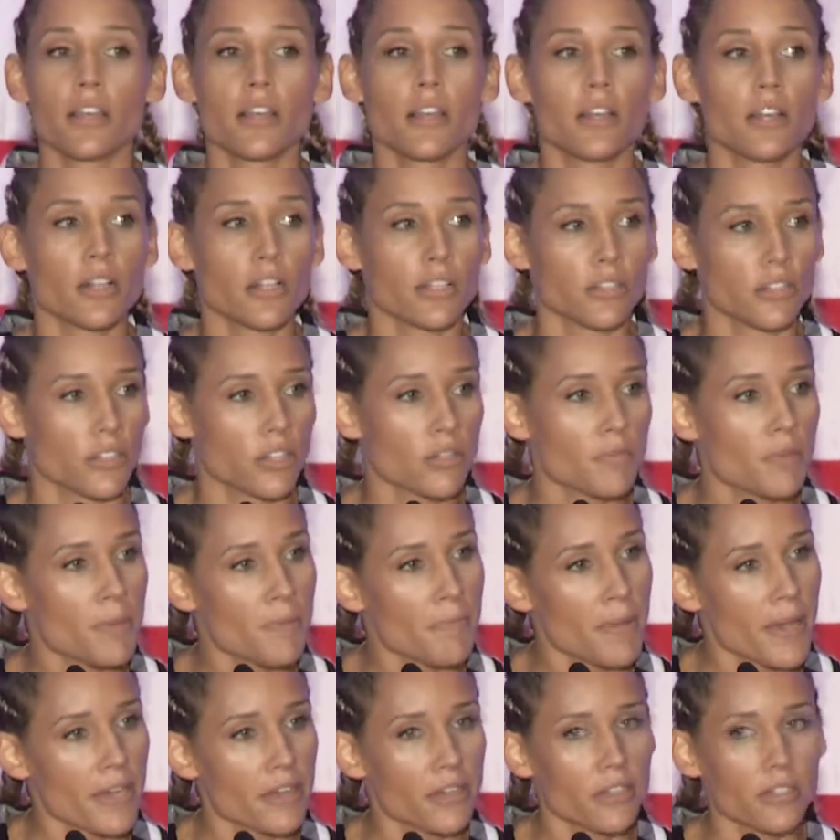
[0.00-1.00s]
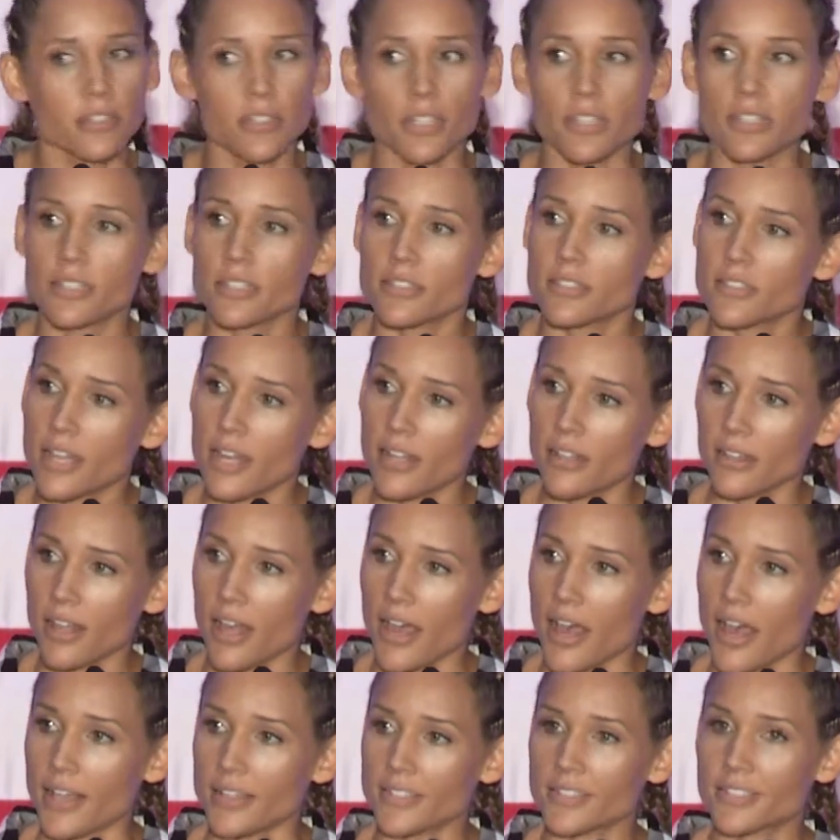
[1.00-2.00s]
A little bit better, at least it's not
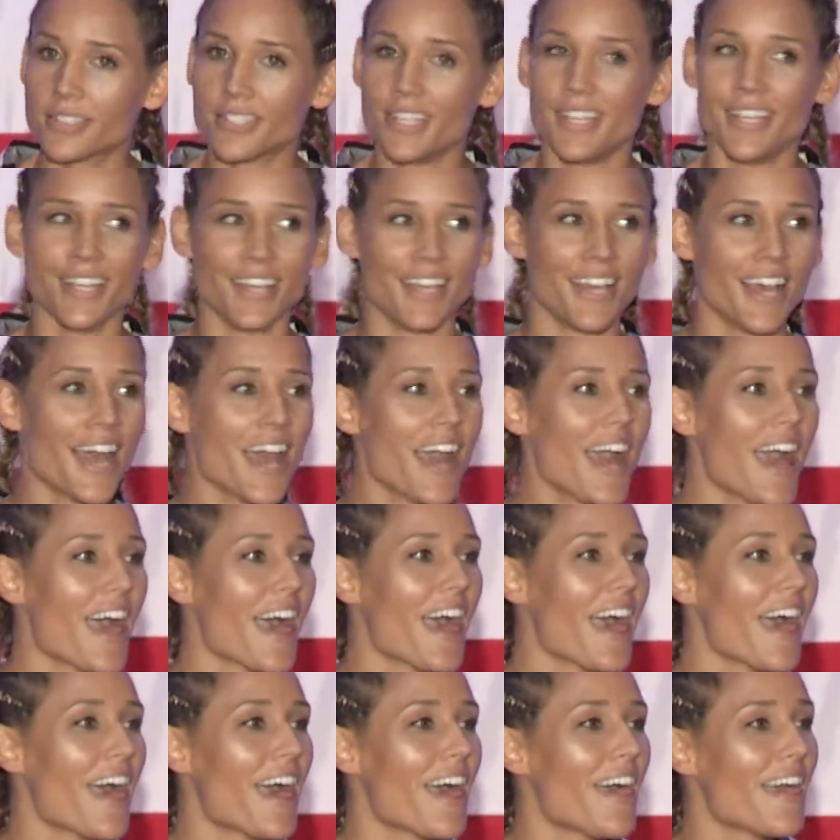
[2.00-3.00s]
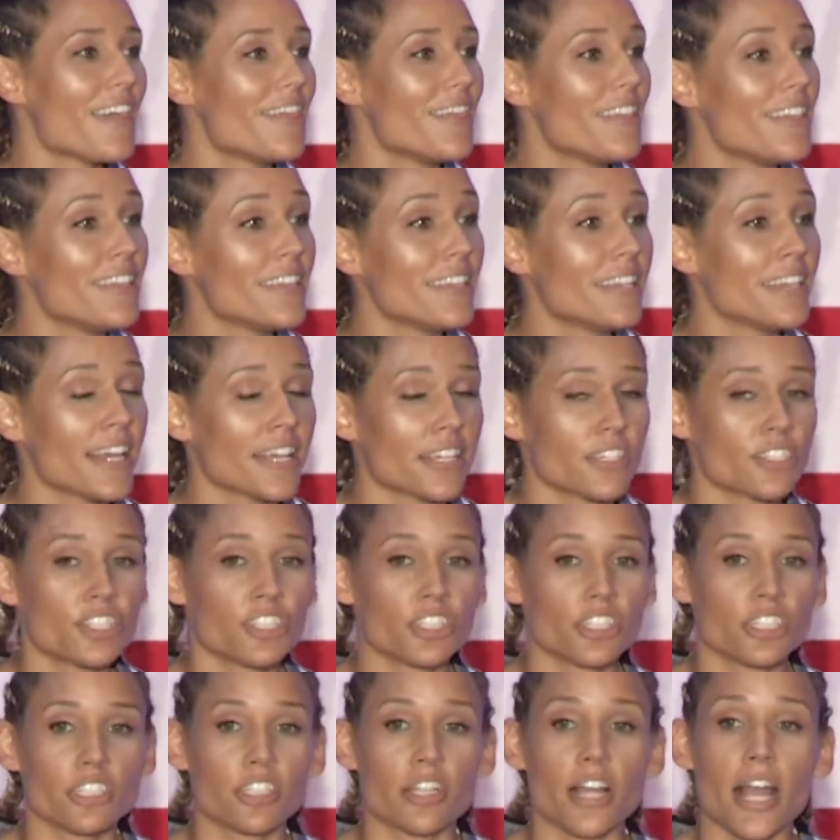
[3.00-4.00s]
last. Then the next
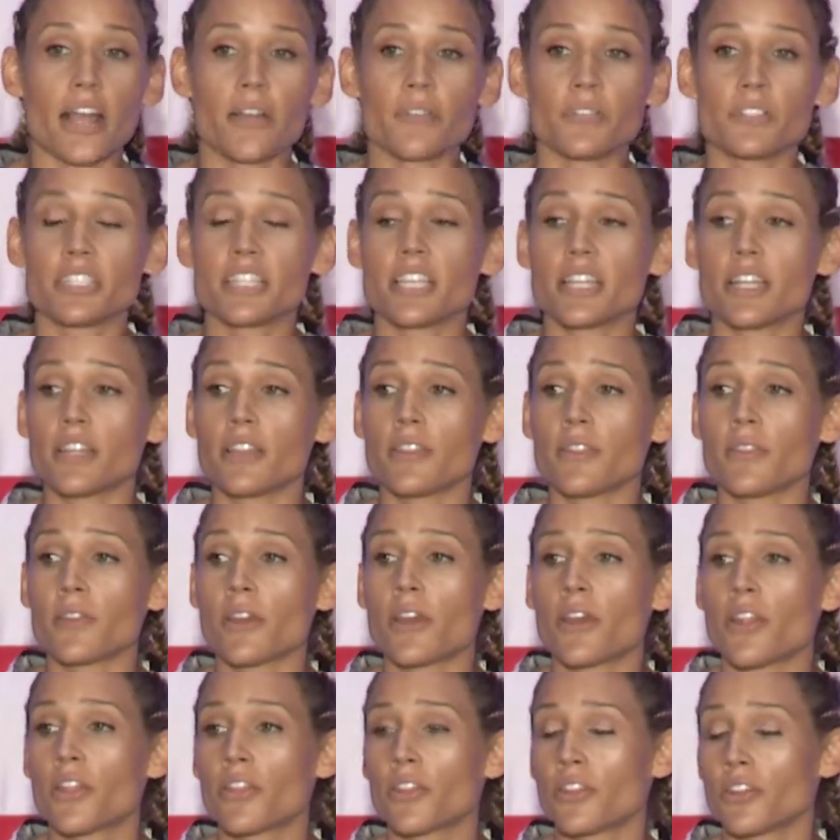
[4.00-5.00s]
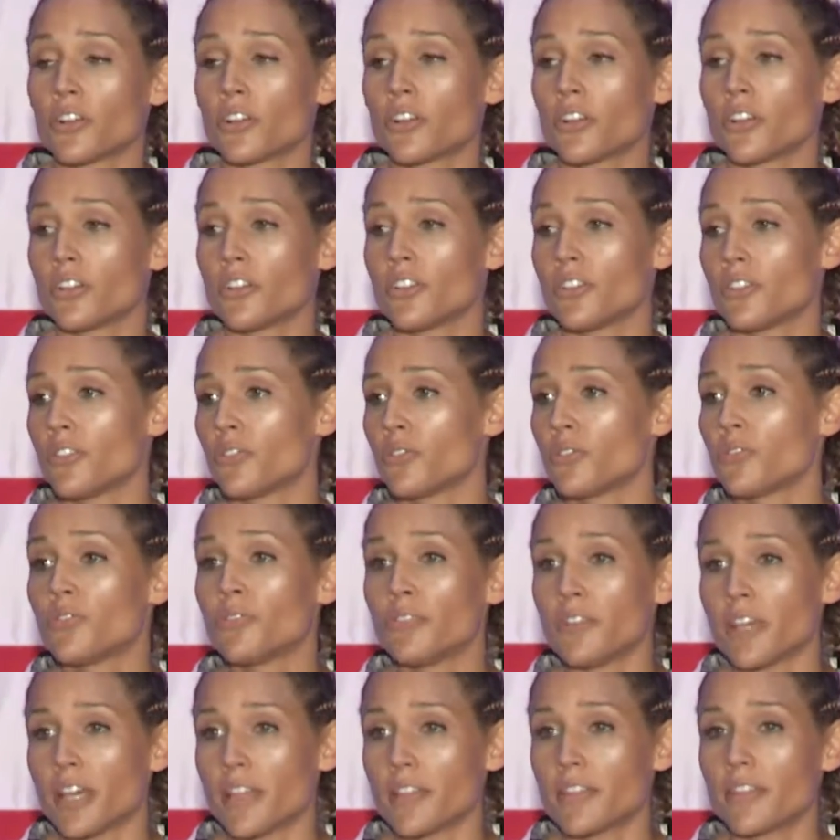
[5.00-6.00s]
year, I was getting 3rd through
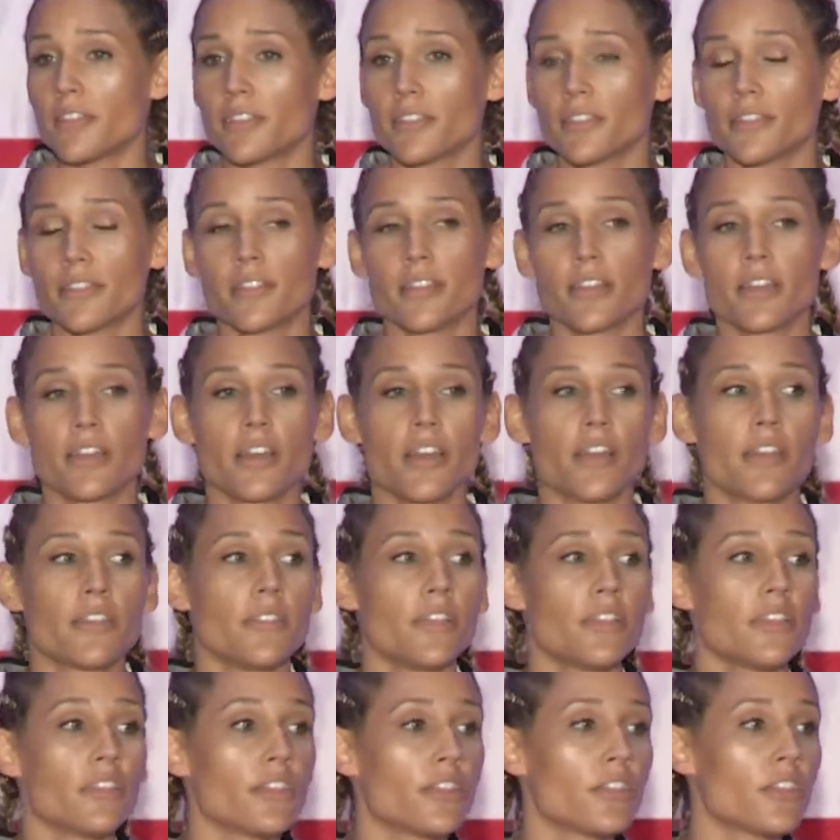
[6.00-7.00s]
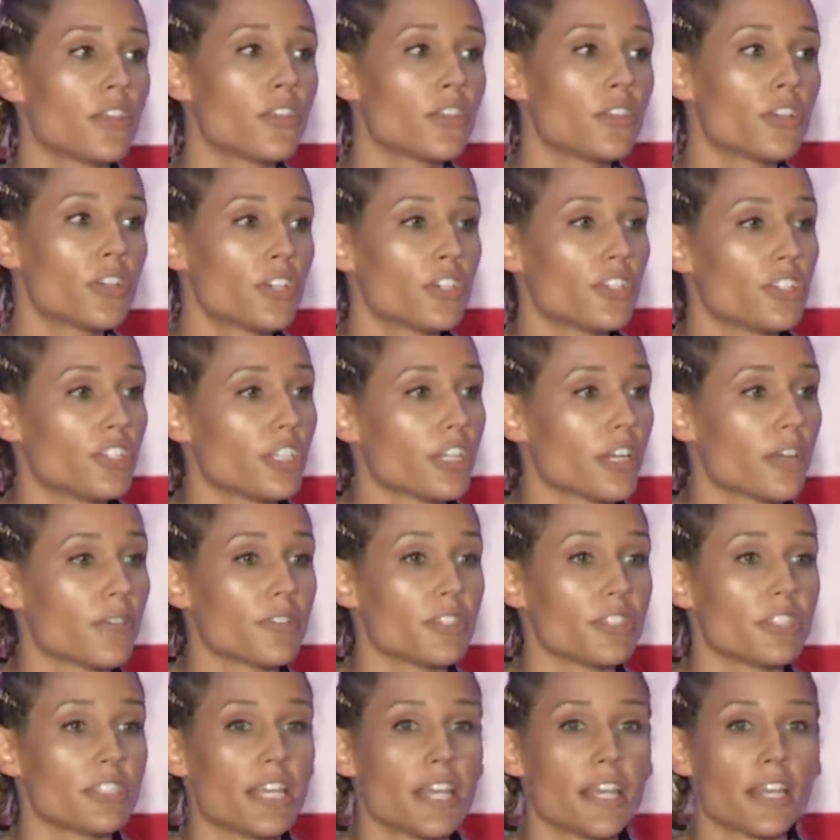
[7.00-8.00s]
5th. Then the third year, I
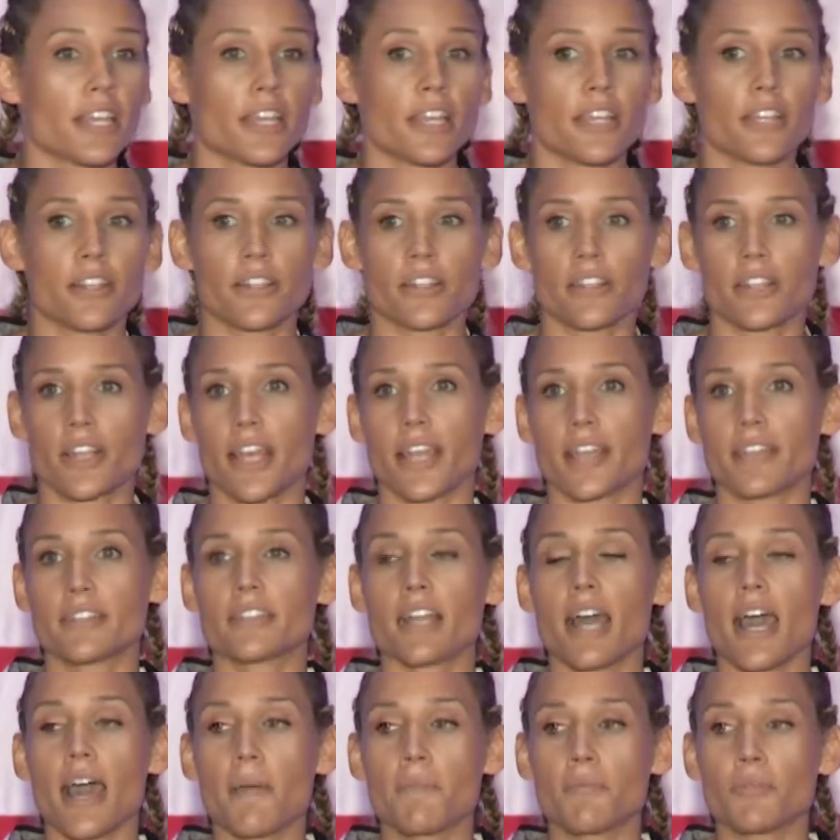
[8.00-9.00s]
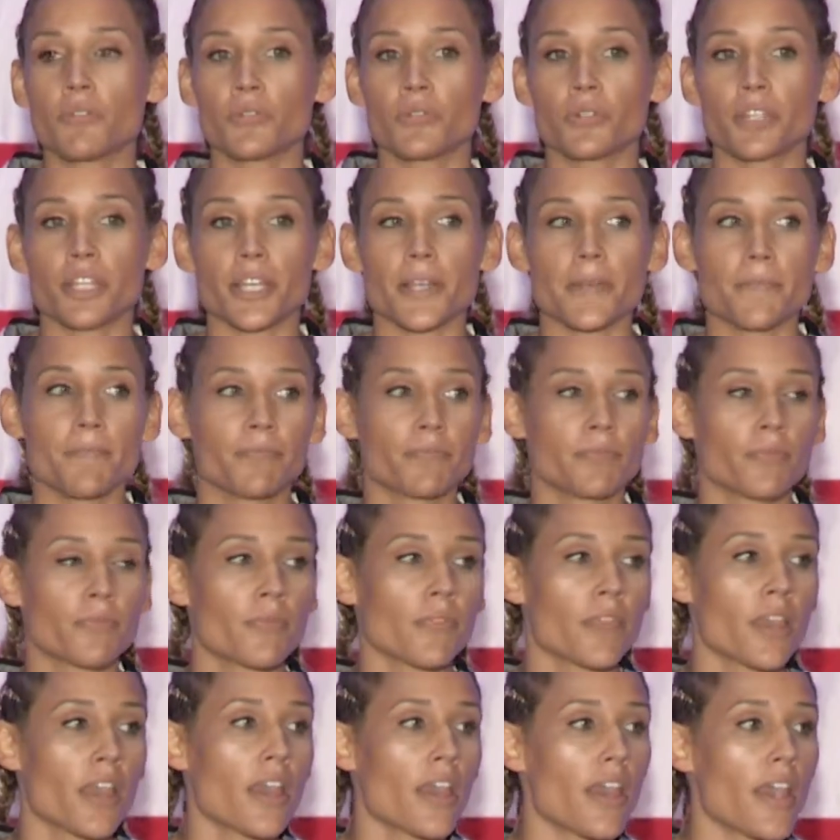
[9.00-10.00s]
was getting like top 3.
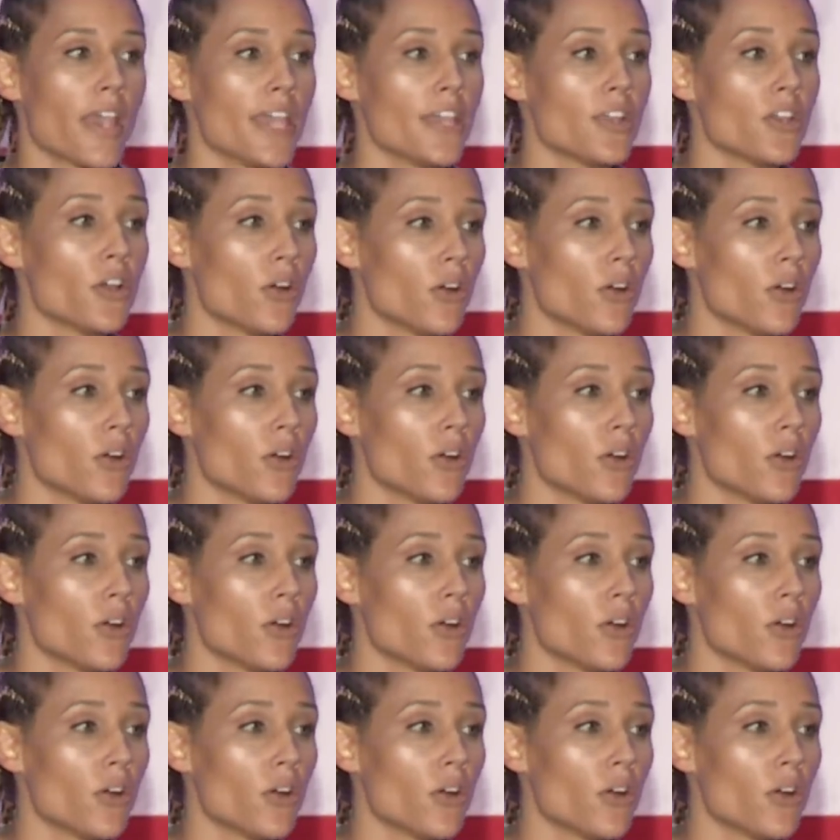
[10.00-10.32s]
In